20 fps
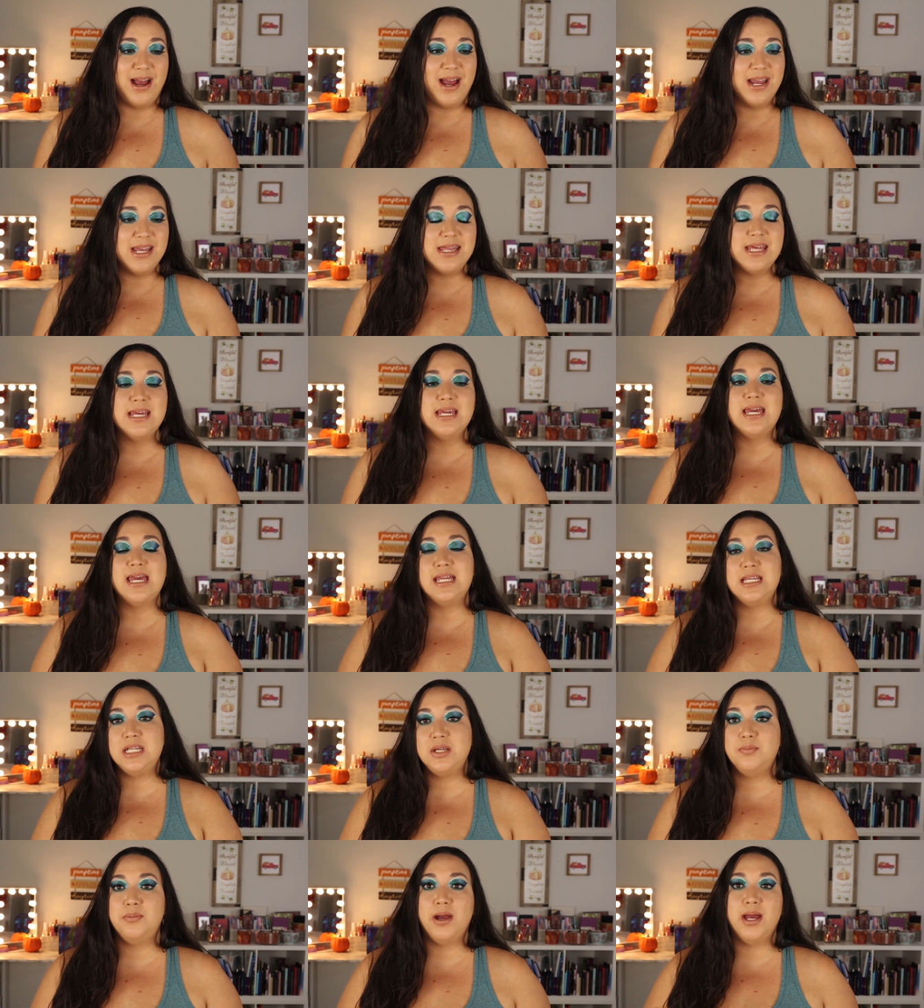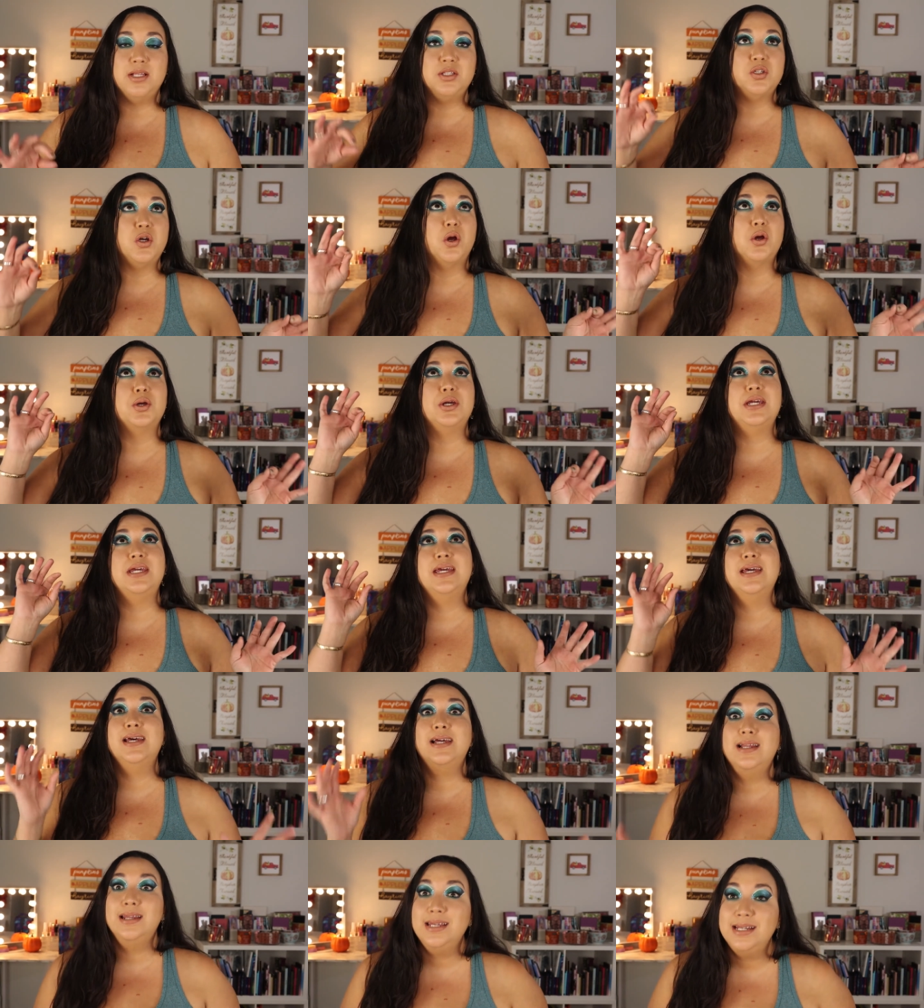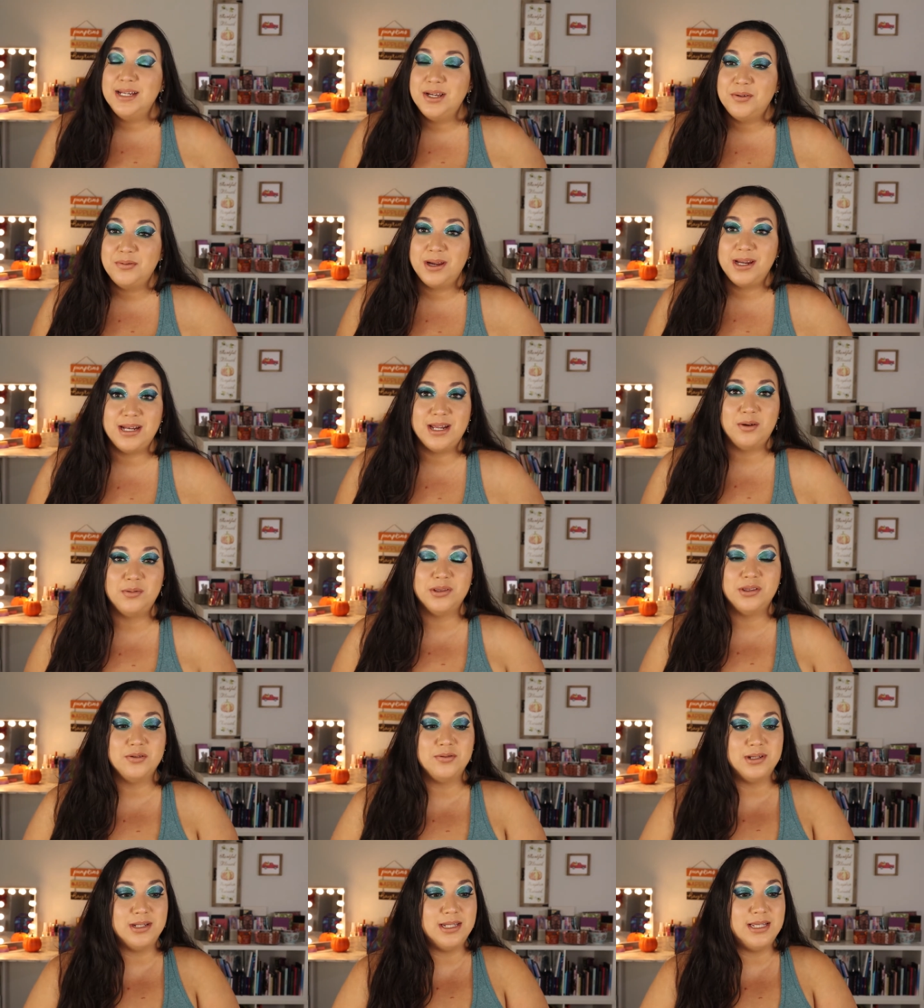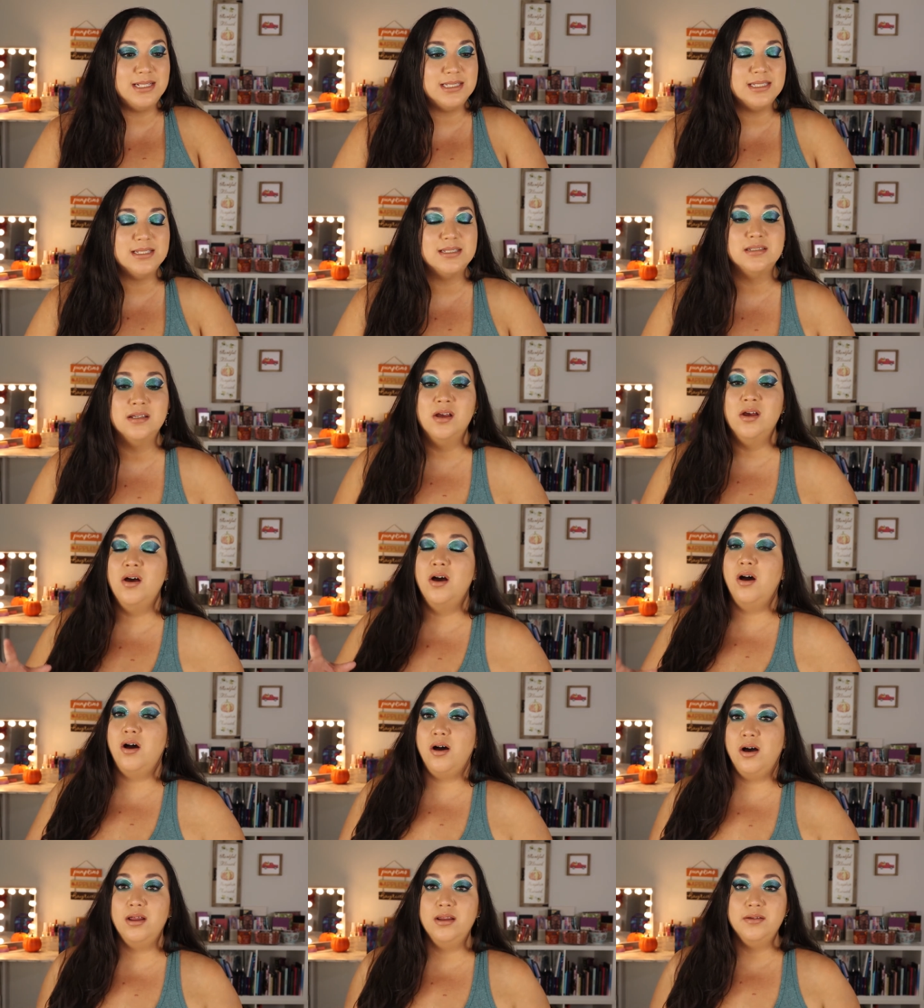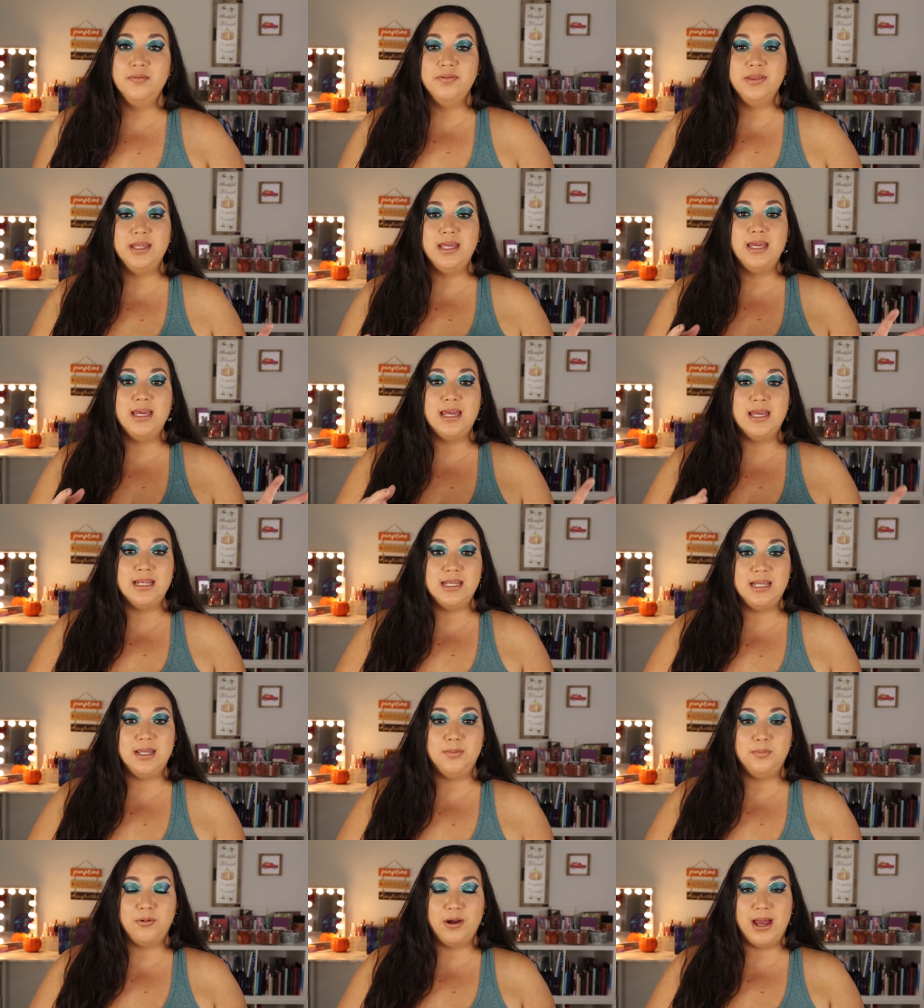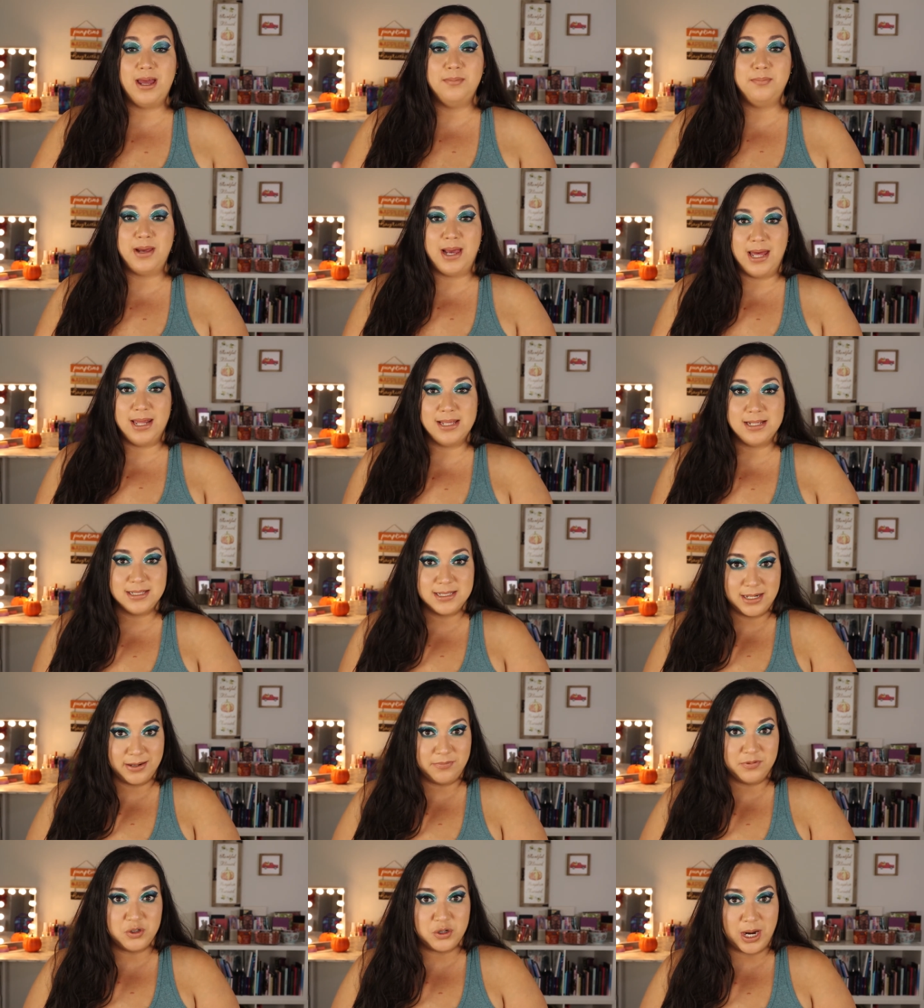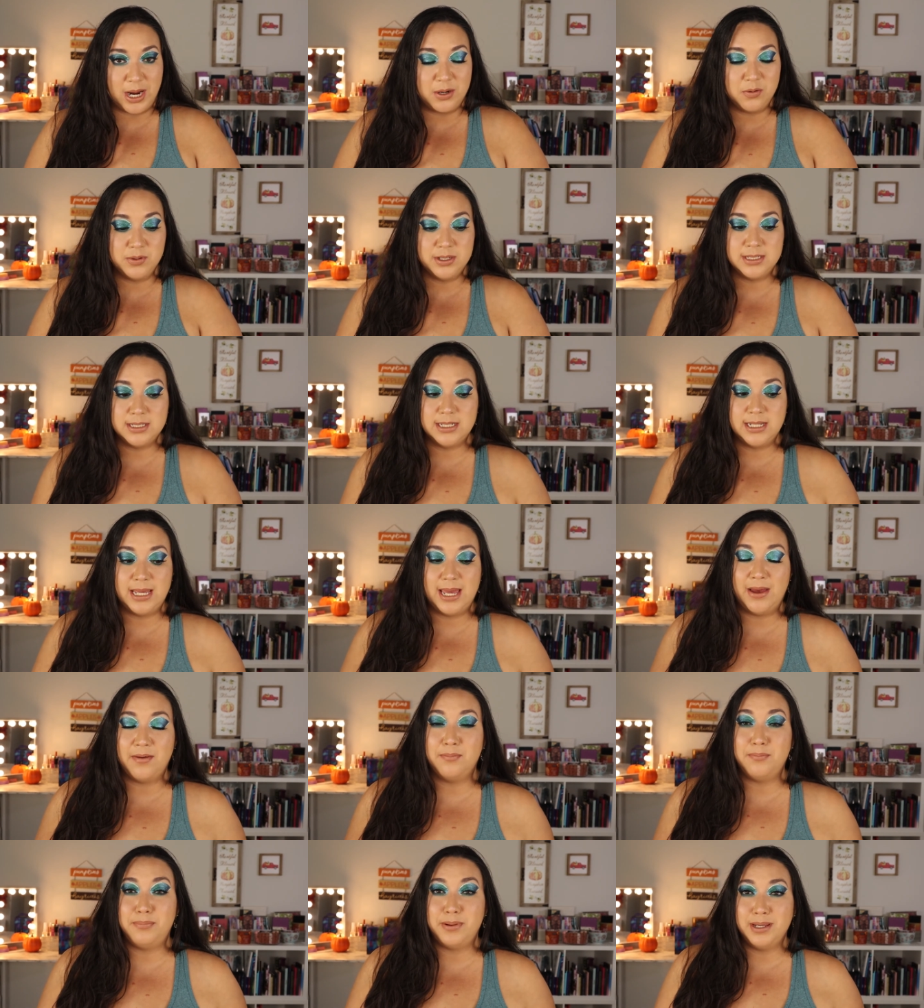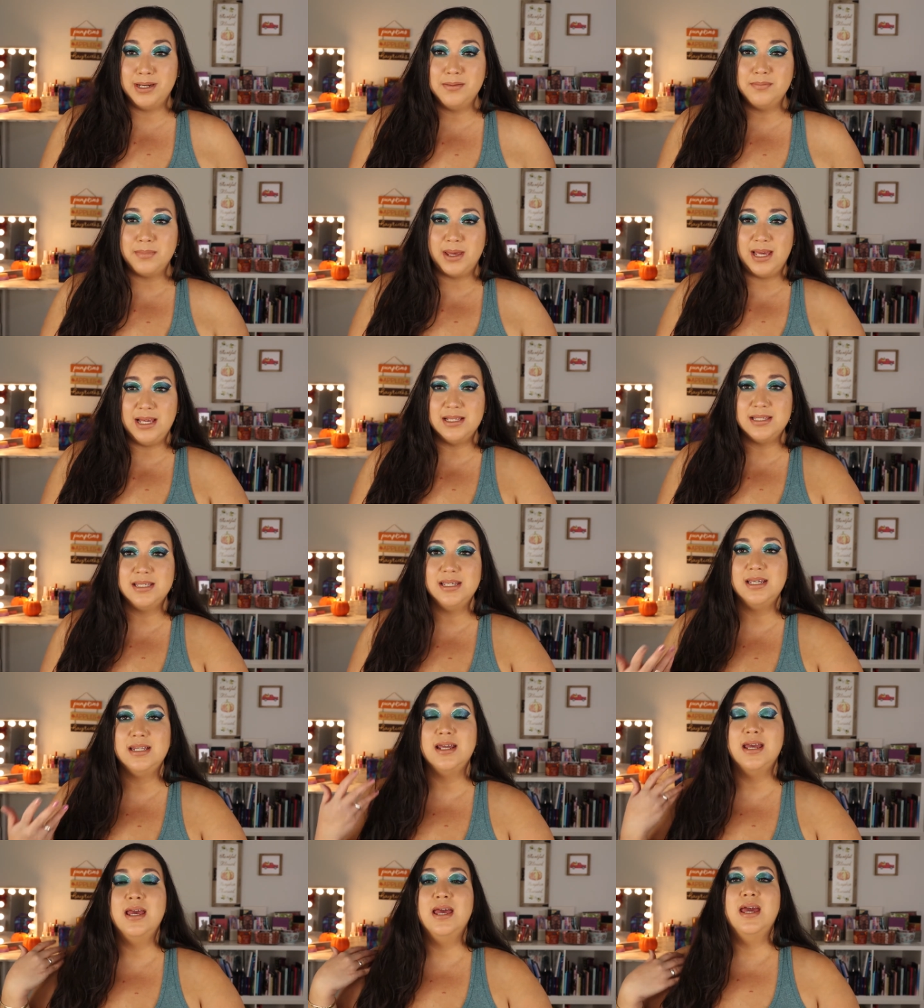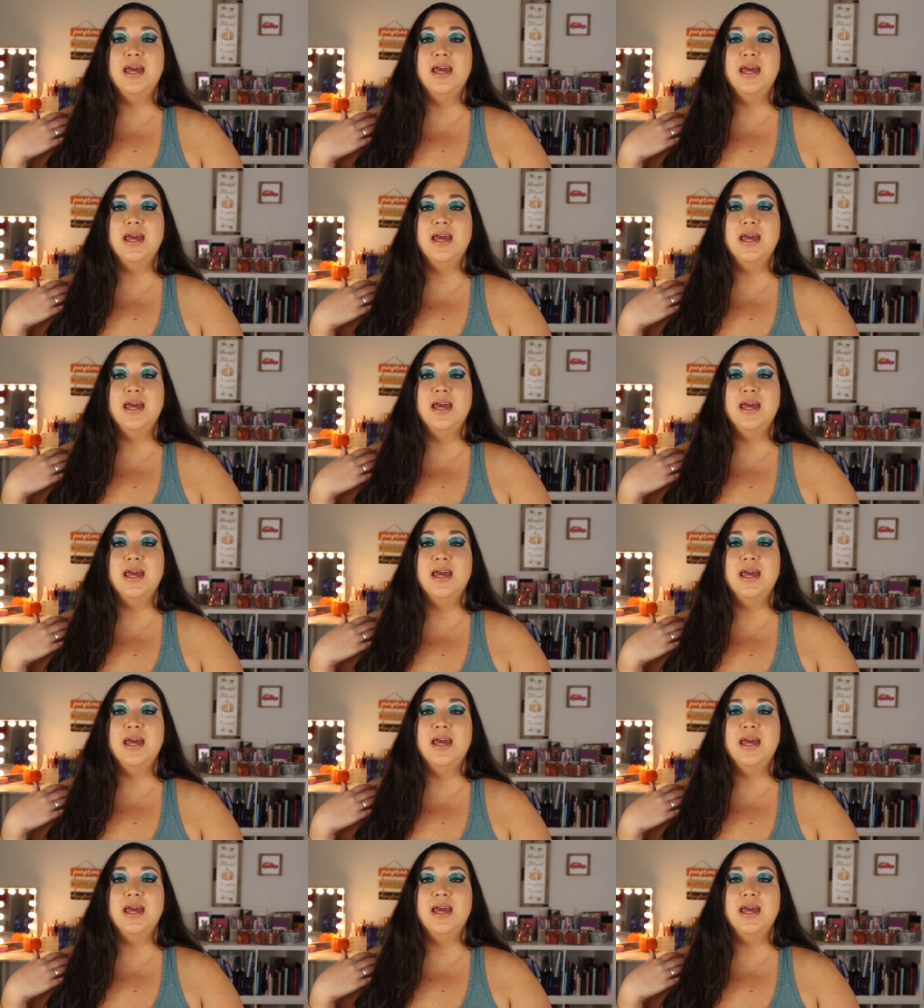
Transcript: I think indie brands are killing it right now with their releases. All of the indie brand palettes that I've tried recently have been amazing.